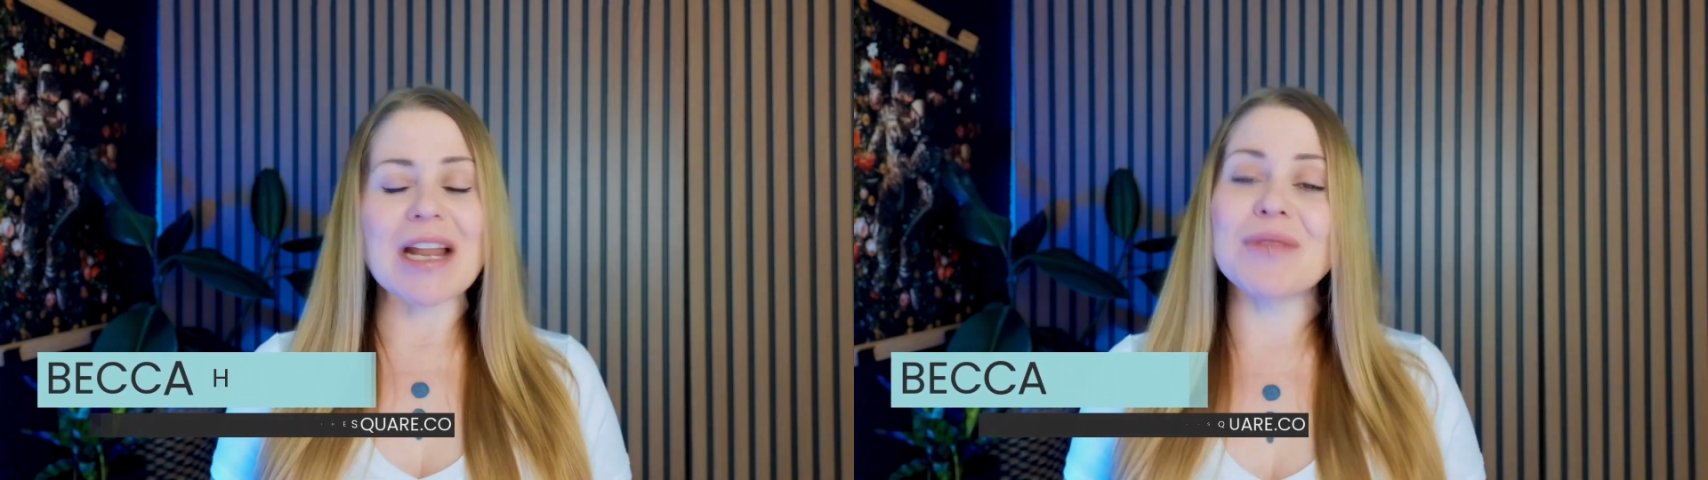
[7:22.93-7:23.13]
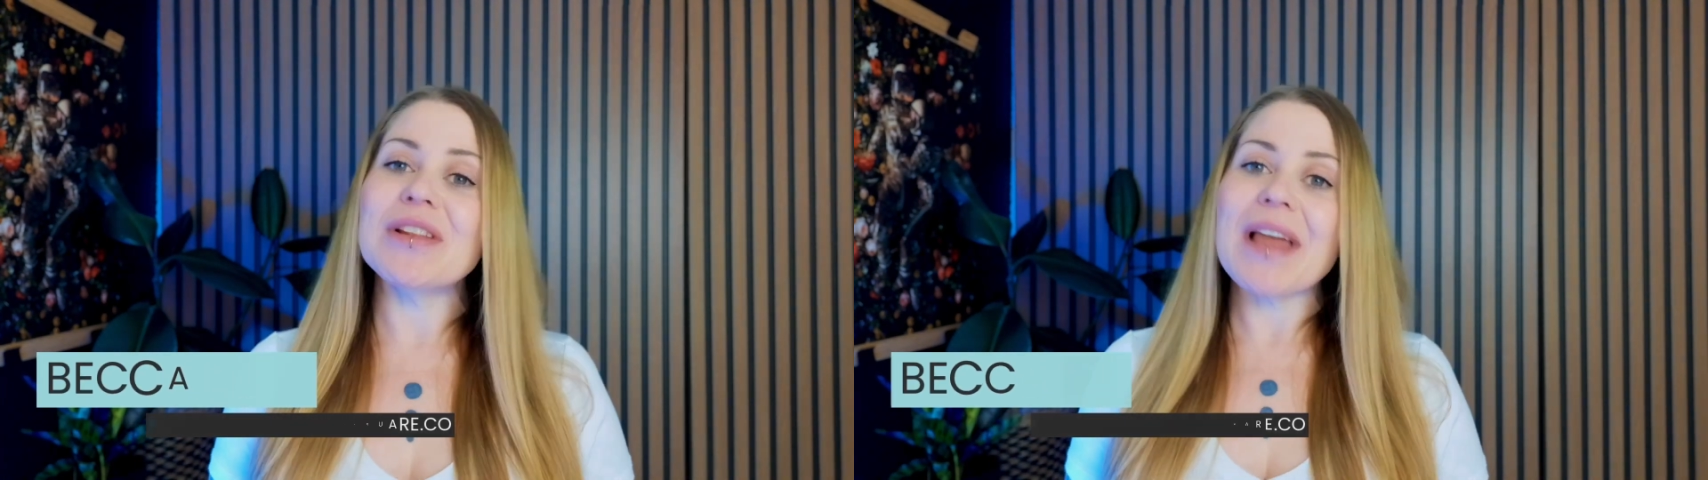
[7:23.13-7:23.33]

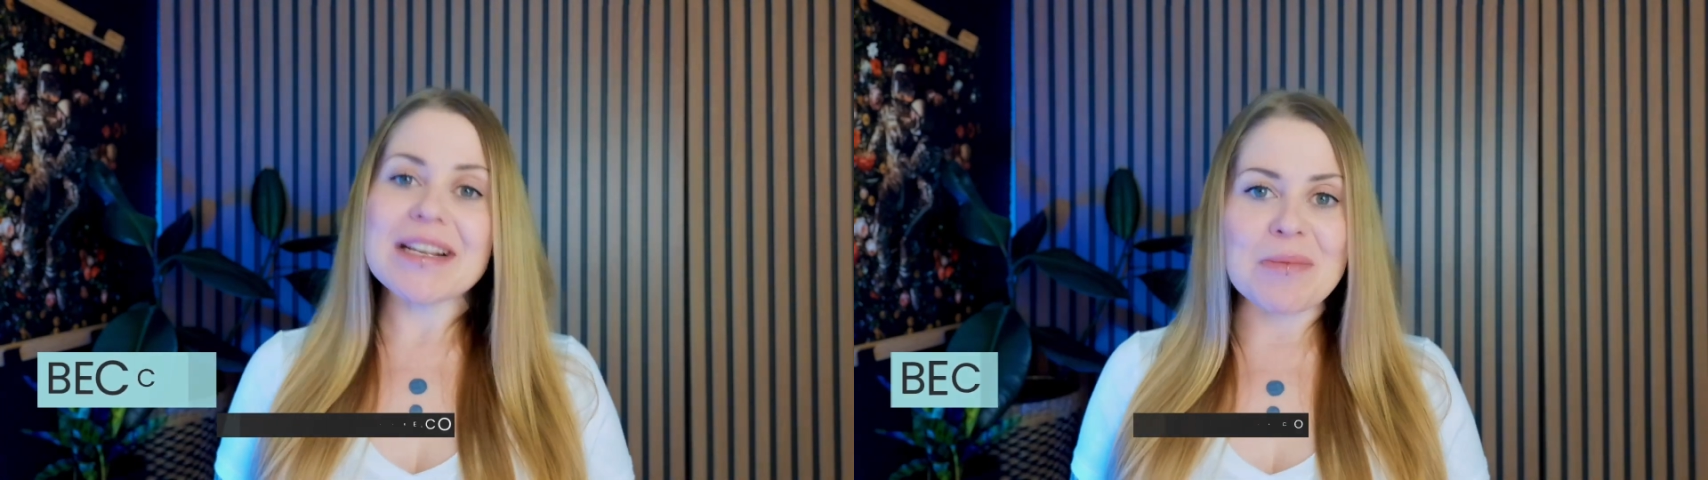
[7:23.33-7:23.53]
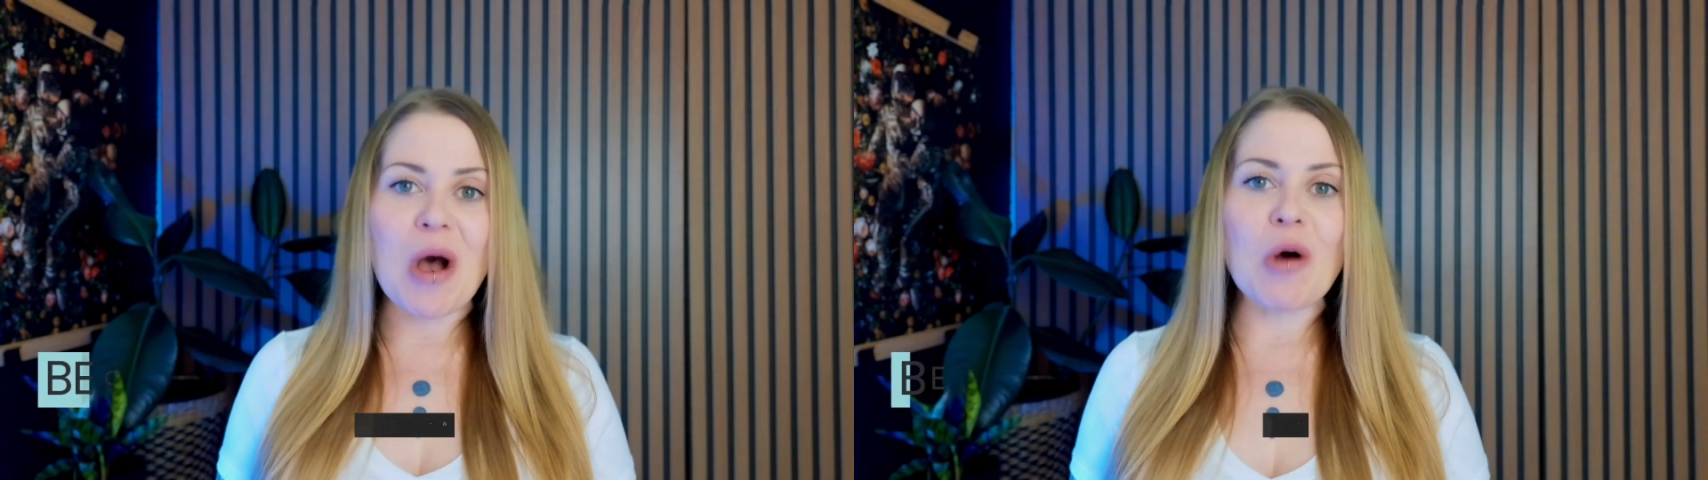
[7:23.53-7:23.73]
And if you'd
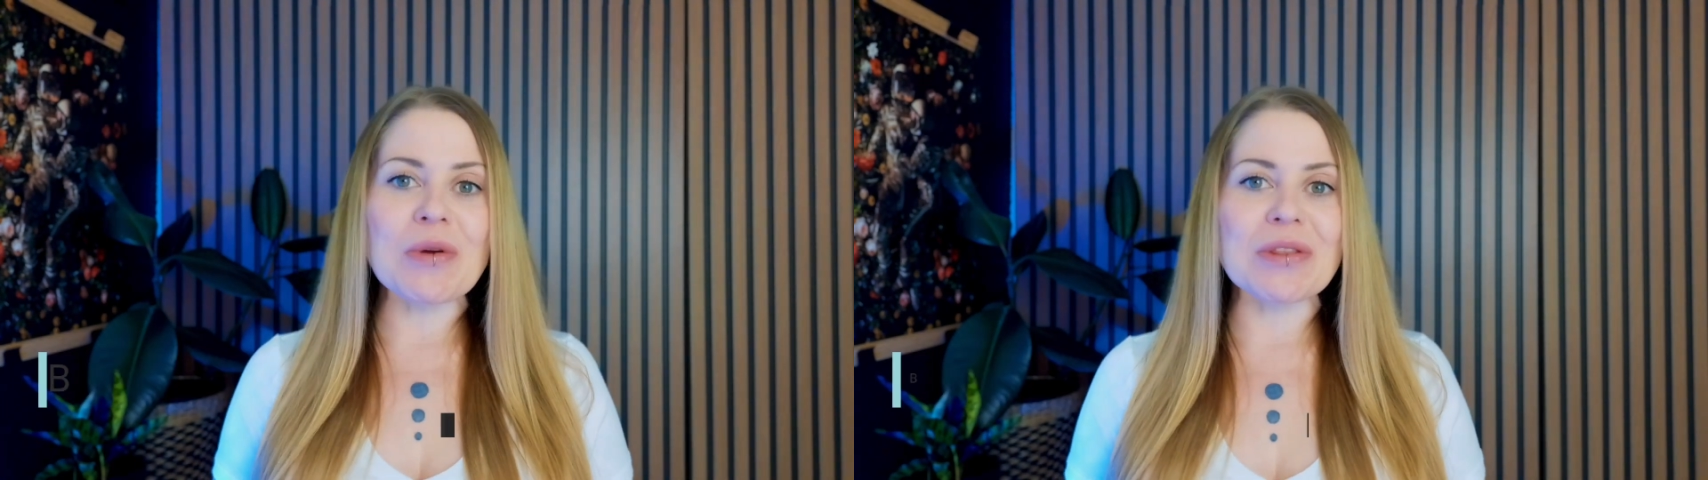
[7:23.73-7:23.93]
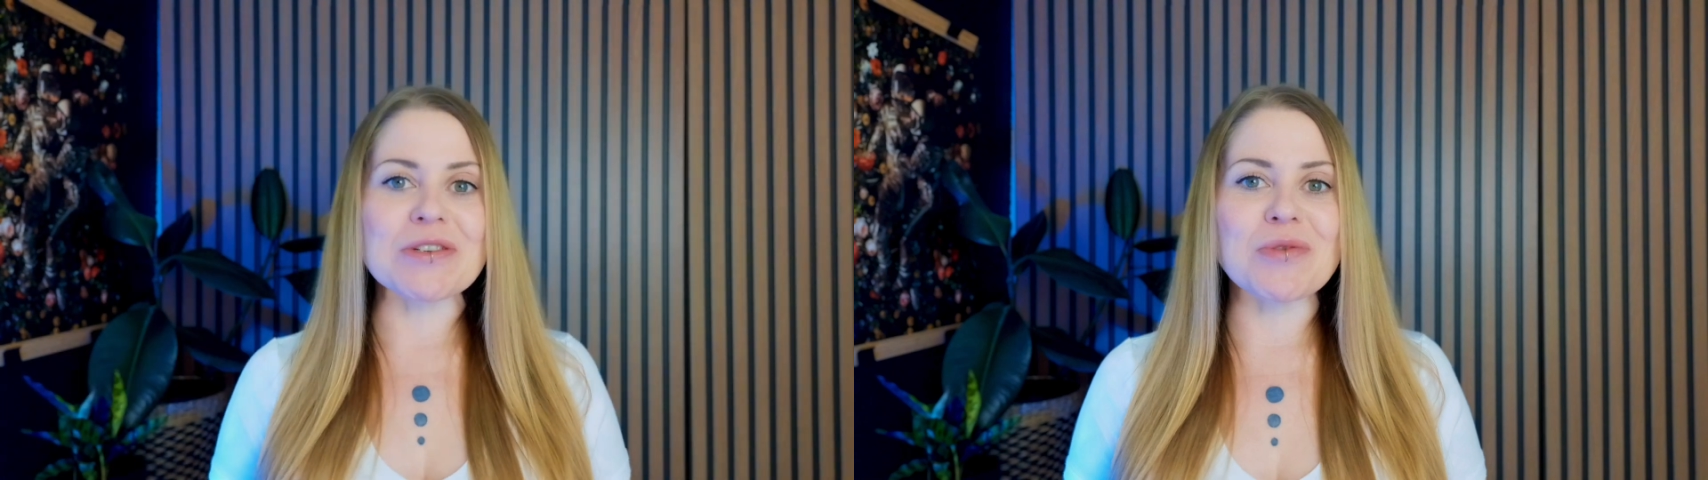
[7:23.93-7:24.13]
like some help
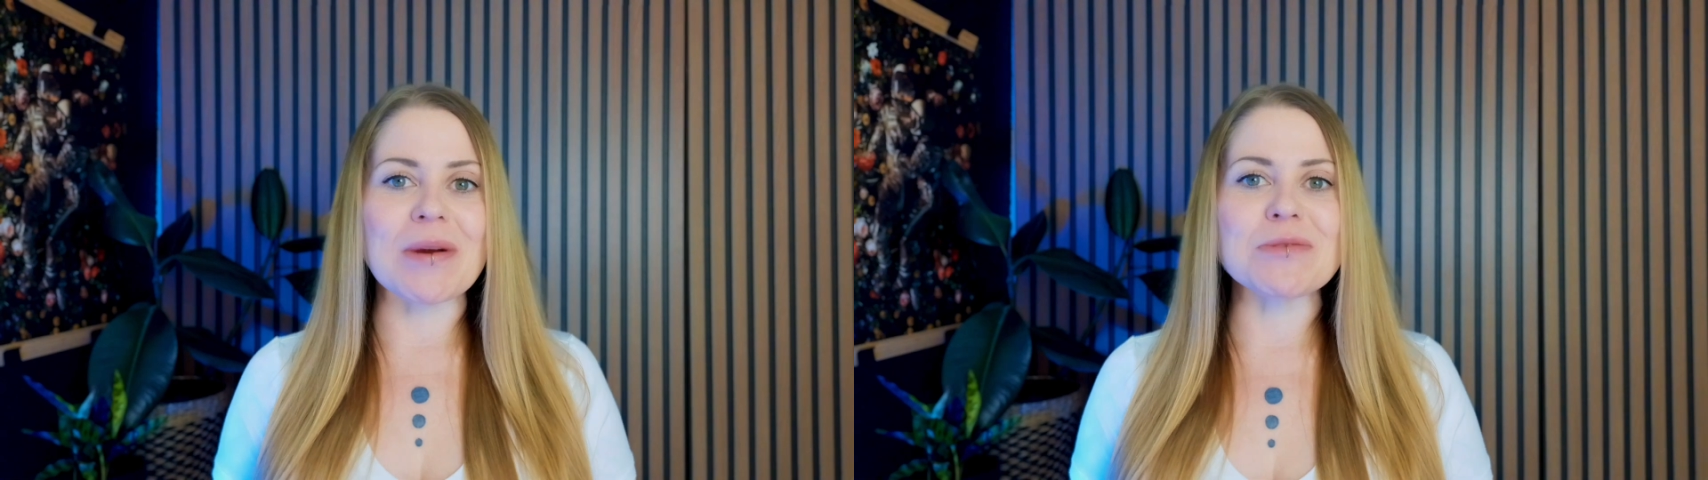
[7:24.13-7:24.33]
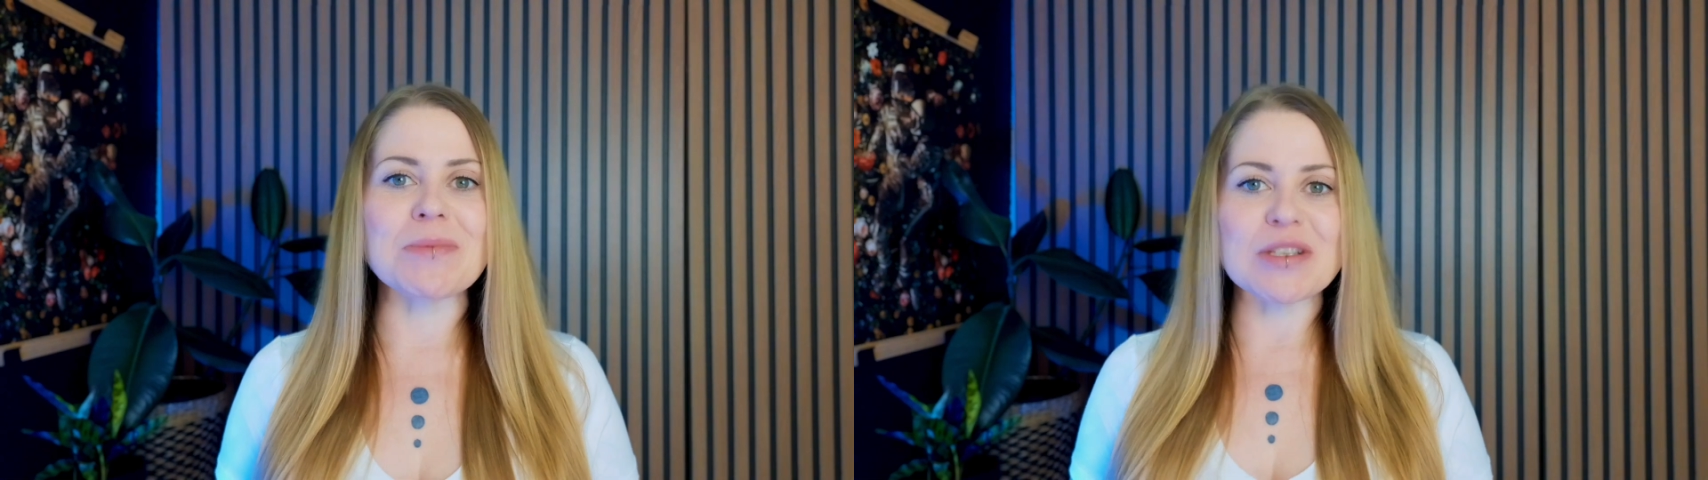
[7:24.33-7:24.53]
with your
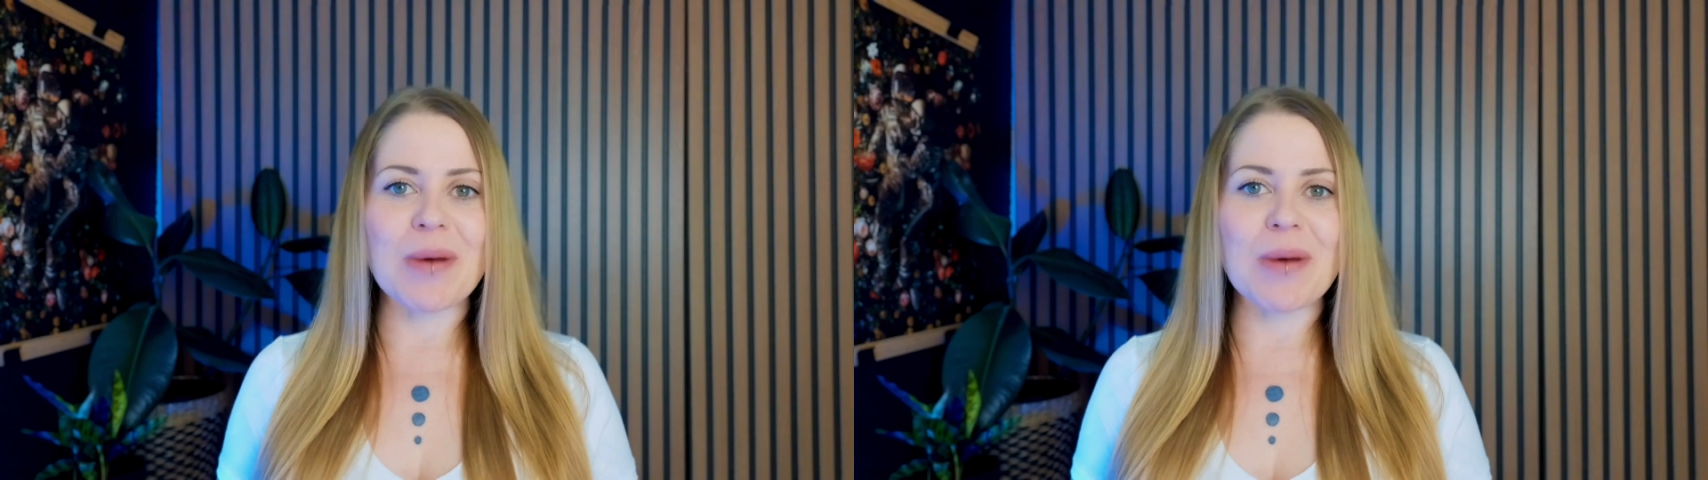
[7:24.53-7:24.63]
Squarespace